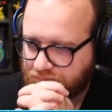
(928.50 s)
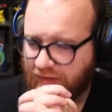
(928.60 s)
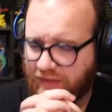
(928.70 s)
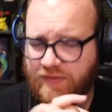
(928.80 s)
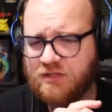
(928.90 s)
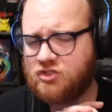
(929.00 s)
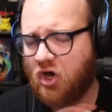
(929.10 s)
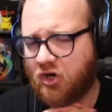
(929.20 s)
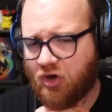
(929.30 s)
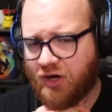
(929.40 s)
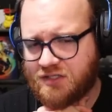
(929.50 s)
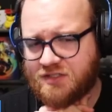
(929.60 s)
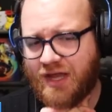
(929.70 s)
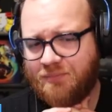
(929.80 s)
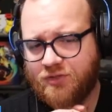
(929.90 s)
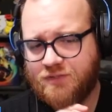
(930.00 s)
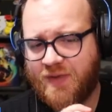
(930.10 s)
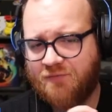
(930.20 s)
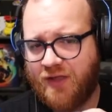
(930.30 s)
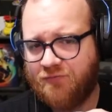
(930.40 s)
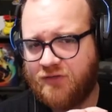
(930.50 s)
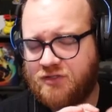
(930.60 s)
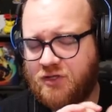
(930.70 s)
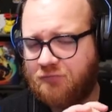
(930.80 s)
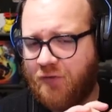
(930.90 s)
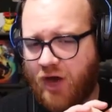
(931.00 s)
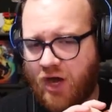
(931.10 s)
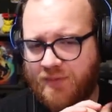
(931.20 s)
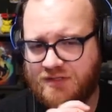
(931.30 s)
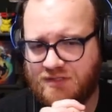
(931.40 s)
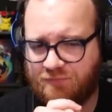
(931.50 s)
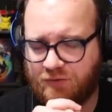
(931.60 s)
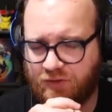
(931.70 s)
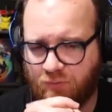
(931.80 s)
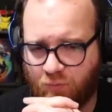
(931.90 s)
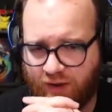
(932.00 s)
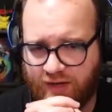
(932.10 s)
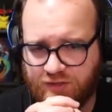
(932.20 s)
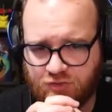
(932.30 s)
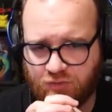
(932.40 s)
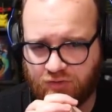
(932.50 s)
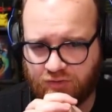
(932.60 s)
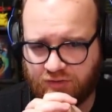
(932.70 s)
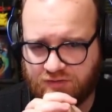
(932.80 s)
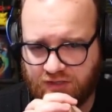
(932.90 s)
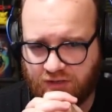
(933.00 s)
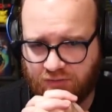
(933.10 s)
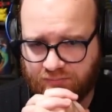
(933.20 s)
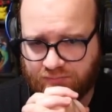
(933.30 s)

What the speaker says: I think Darkhawk Zabu is my favorite so far, but it's definitely way too early to tell.